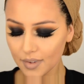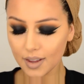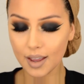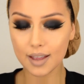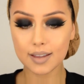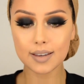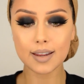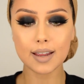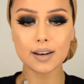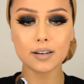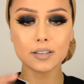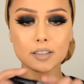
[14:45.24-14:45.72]

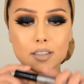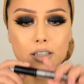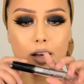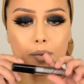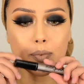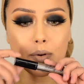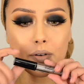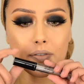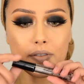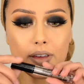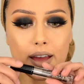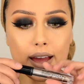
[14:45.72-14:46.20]
And then on
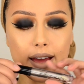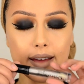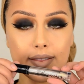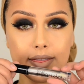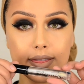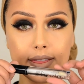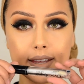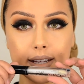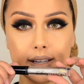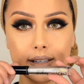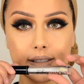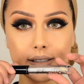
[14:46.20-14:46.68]
top of
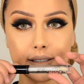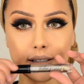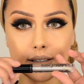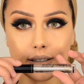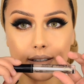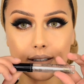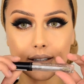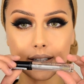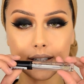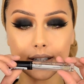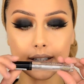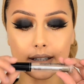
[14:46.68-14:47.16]
that, this
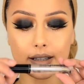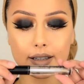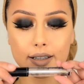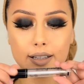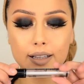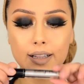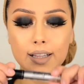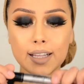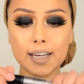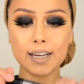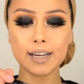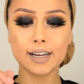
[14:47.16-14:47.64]

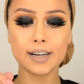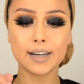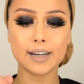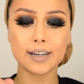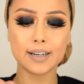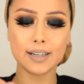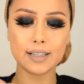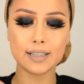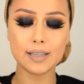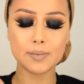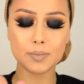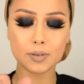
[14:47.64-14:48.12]

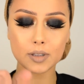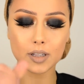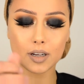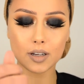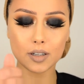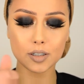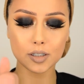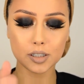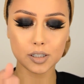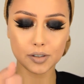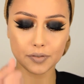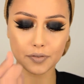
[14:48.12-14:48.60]
clear lip
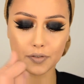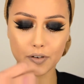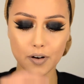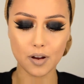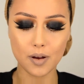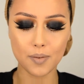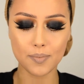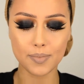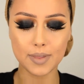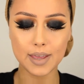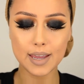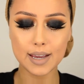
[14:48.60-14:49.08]
gloss
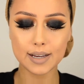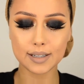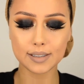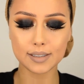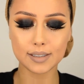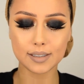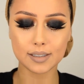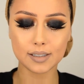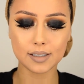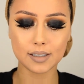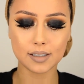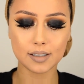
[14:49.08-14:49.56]
from
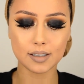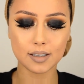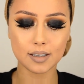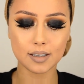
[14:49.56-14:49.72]
NYX.